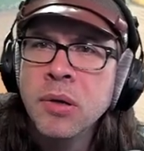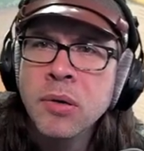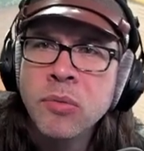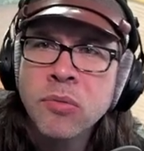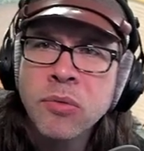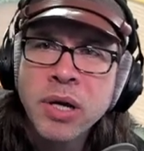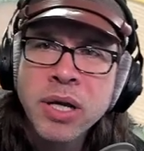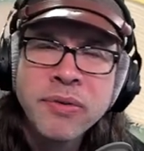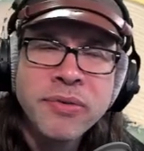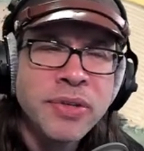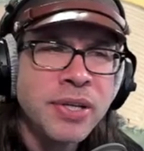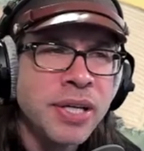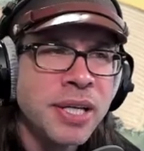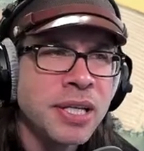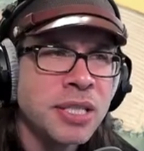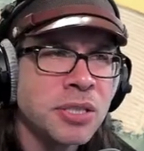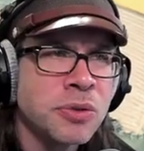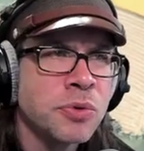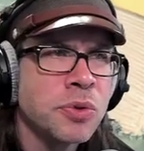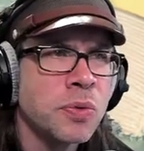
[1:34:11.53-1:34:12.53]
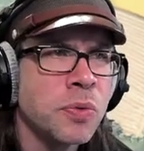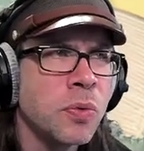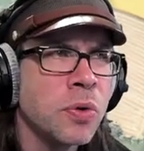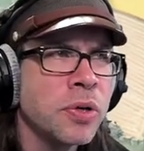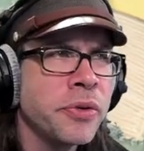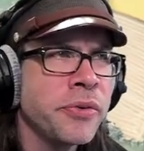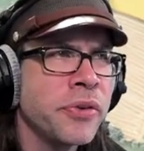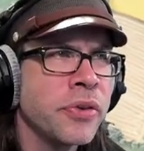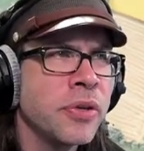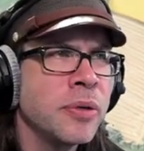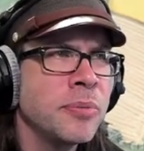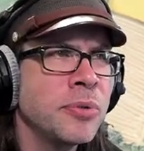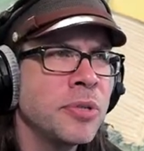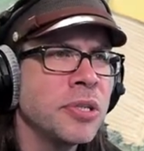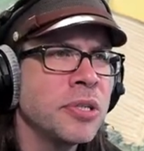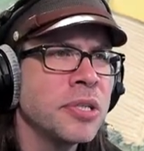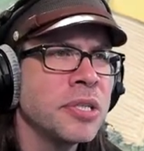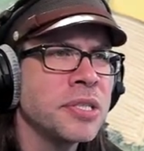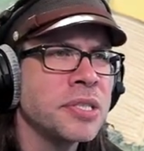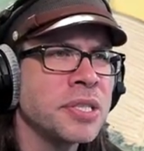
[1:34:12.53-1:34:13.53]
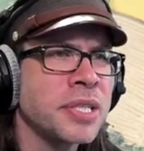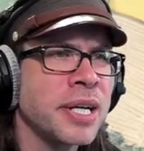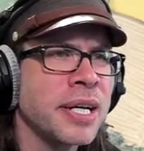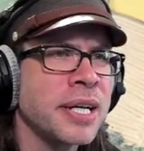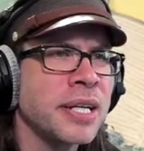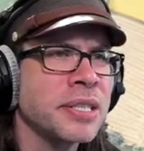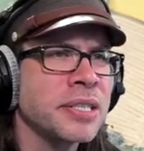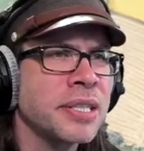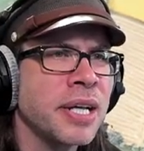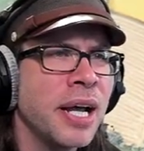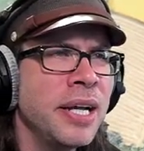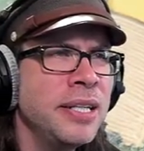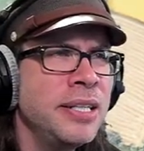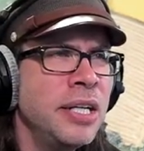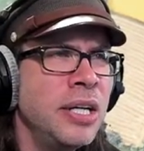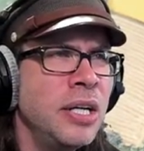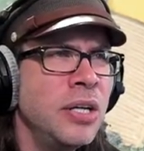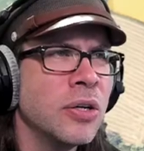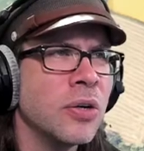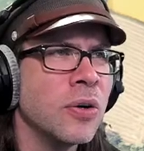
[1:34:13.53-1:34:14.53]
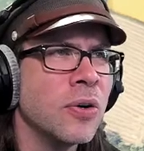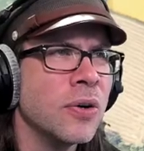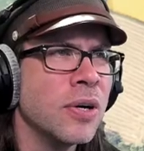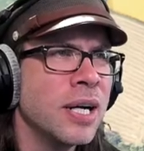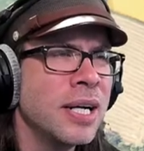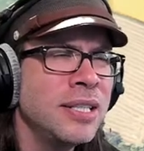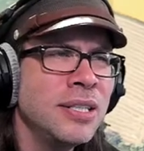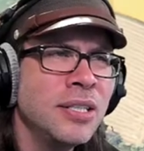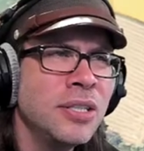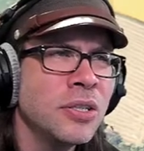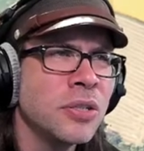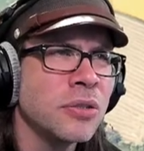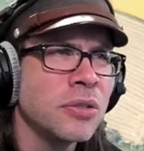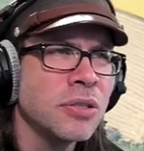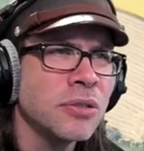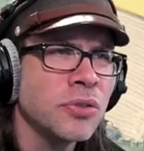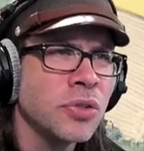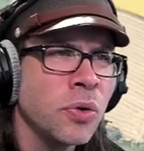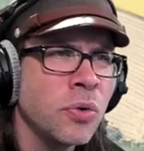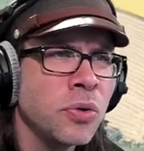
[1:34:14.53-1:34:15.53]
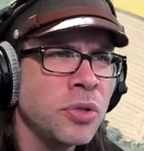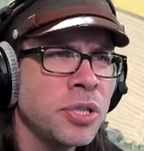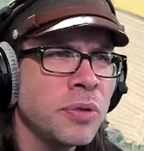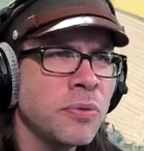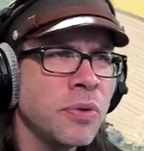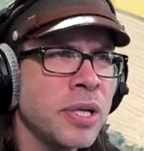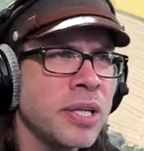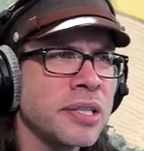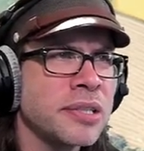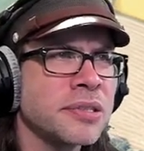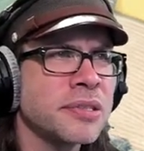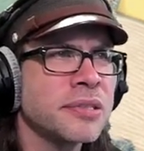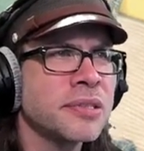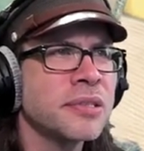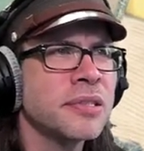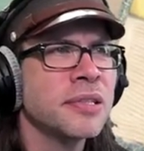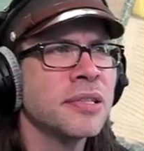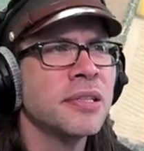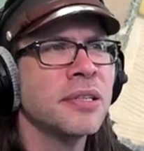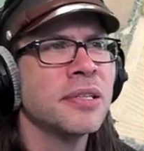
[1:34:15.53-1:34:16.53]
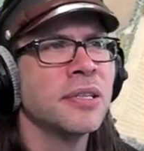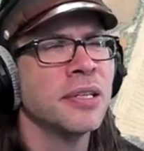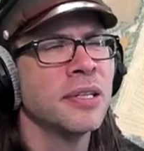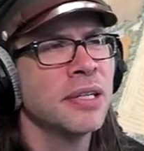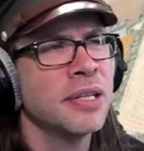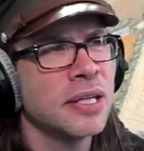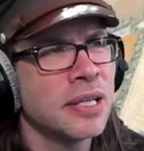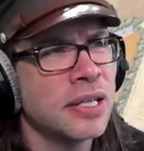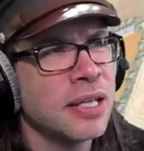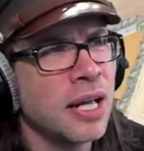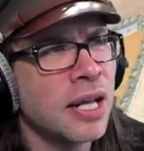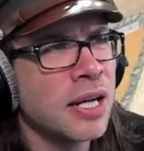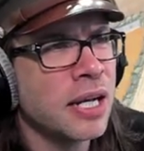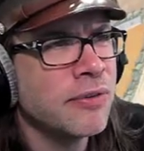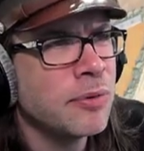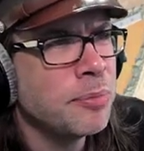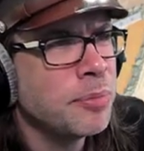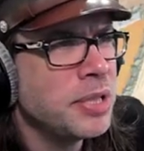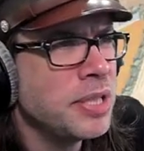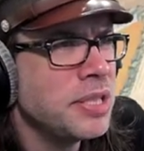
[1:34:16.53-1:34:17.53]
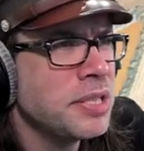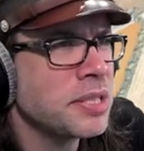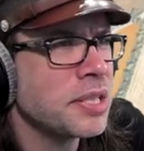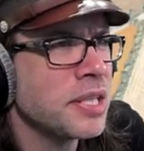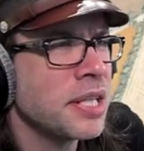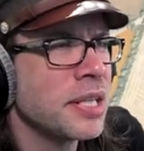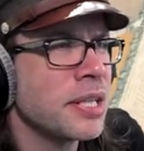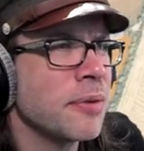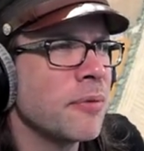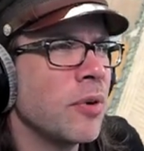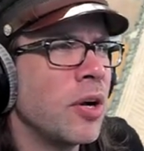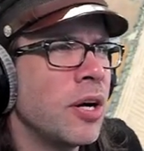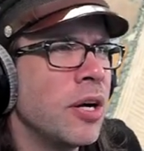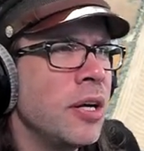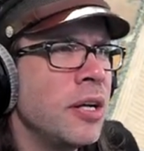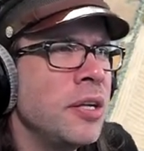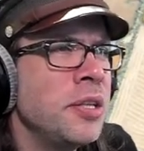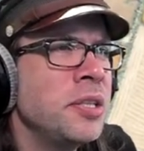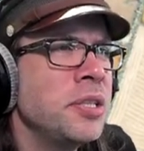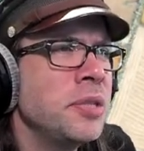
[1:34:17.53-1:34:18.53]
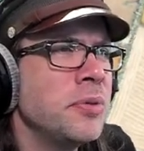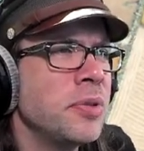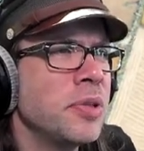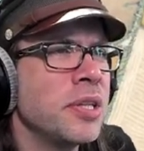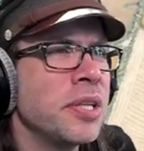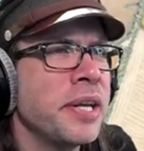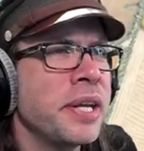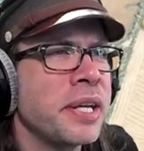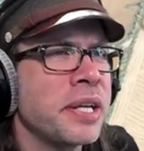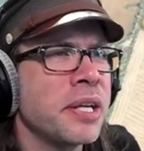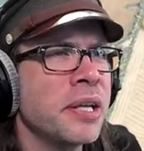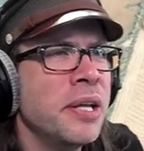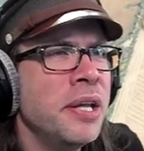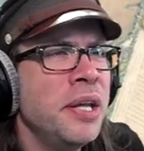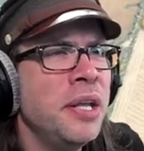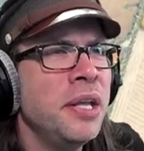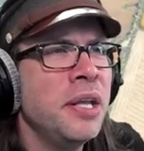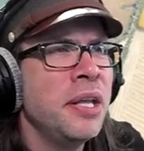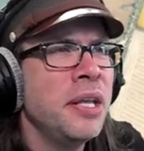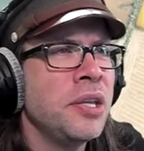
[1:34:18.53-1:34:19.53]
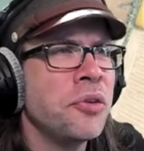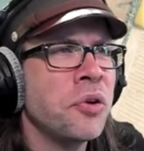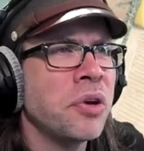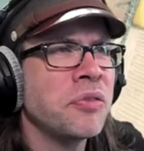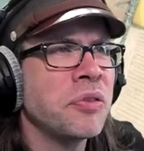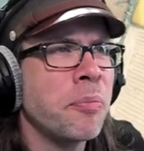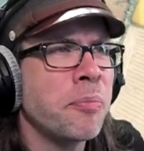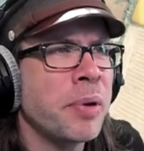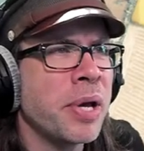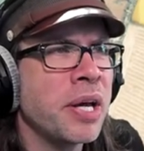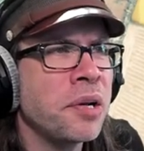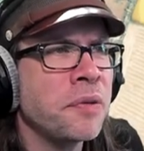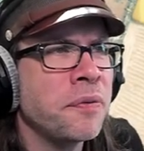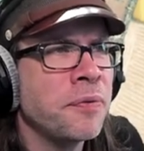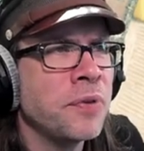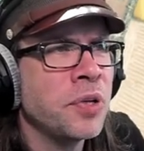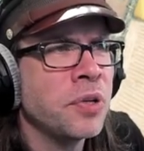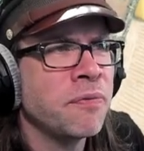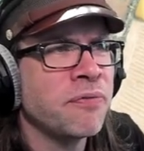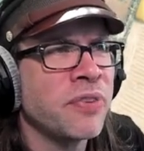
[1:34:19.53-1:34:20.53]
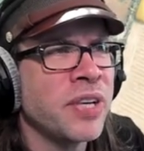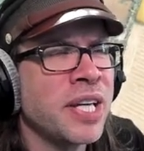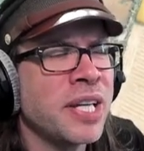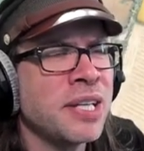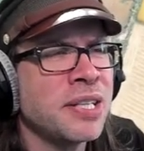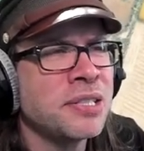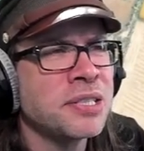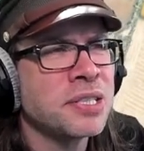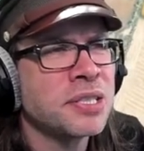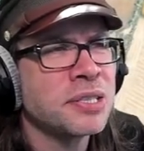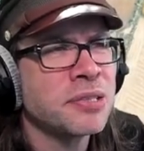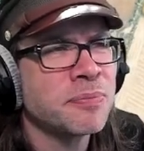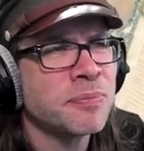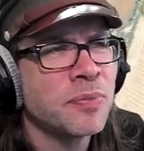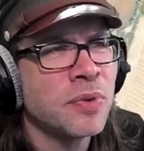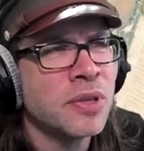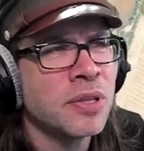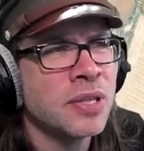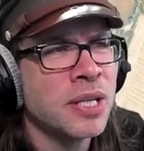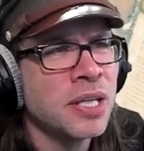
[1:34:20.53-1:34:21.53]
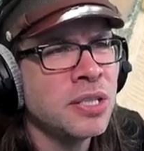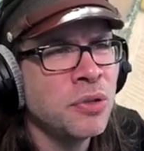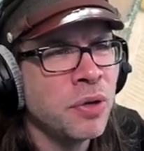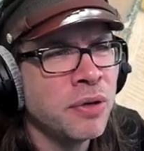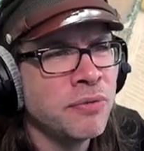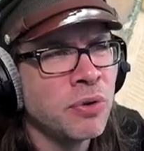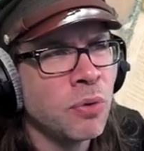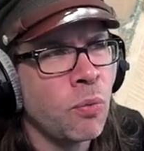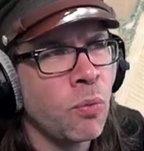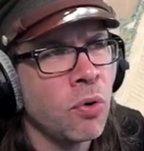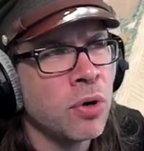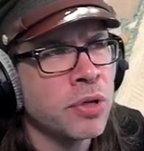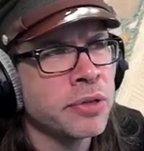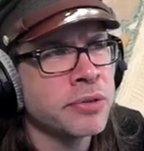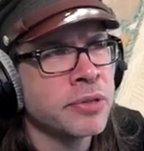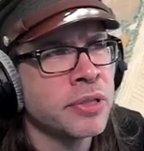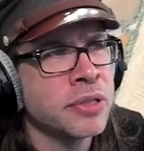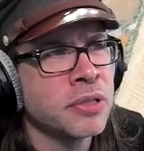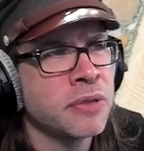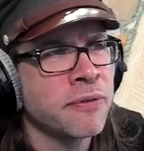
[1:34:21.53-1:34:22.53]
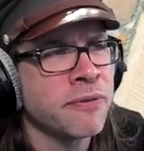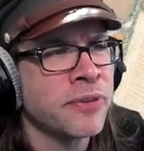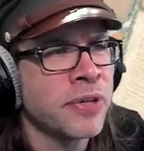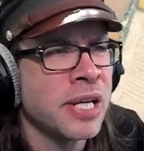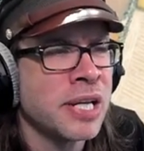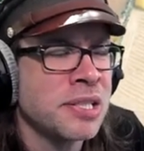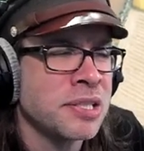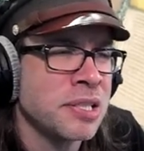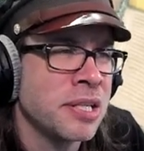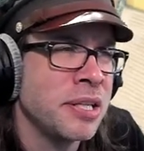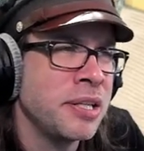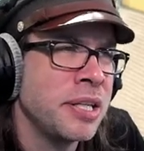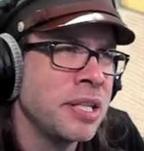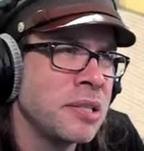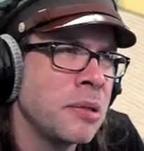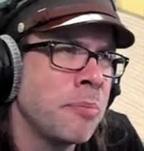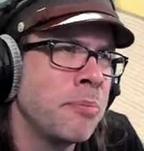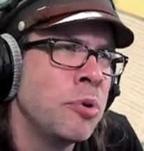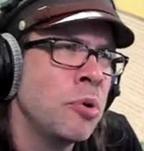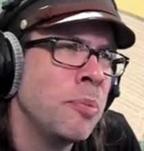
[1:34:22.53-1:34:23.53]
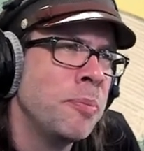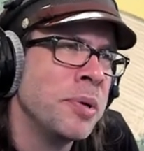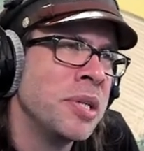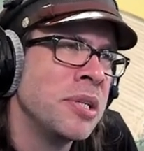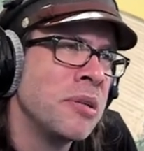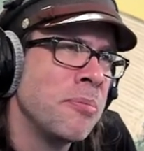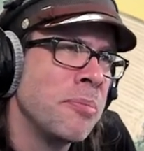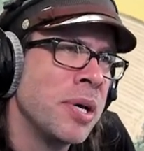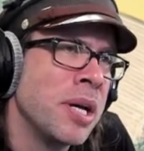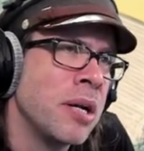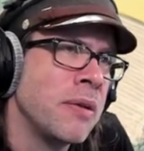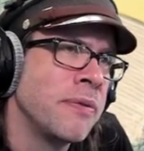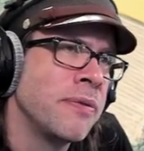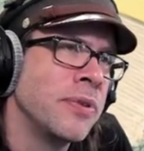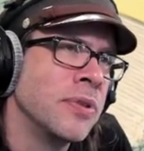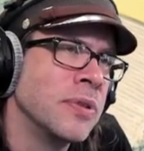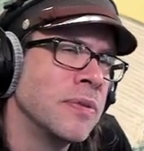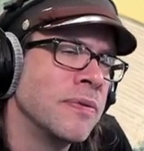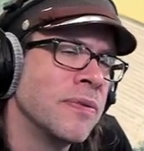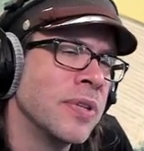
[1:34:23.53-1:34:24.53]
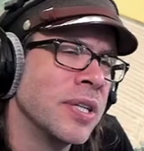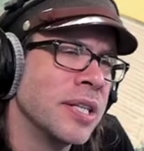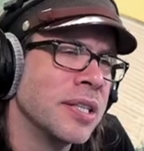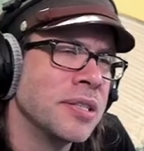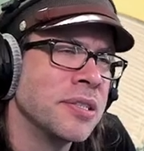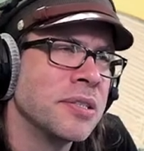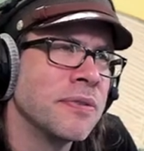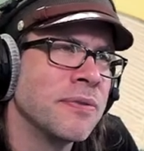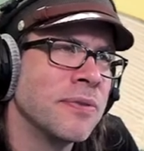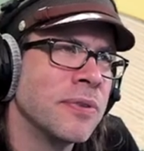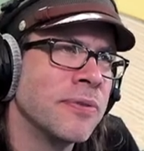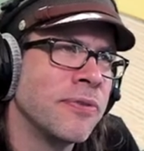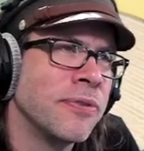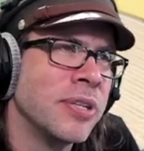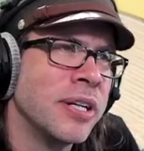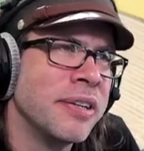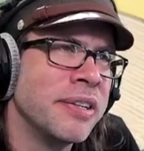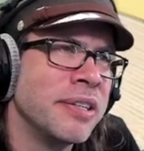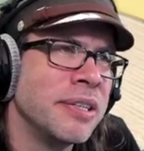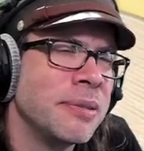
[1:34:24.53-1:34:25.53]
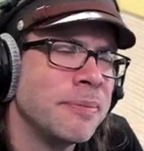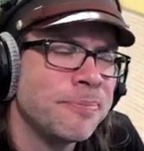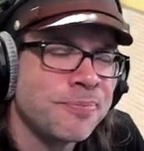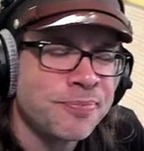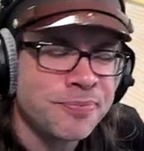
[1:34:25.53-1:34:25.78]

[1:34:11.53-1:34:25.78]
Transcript: Raven Actual, War Thunder is ass. I know, I know, you're totally right. And everybody's like, all the, like, you have the Battlefield fans, and then you have the War Thunder fans. They like to poop on the Battlefield fans for flying.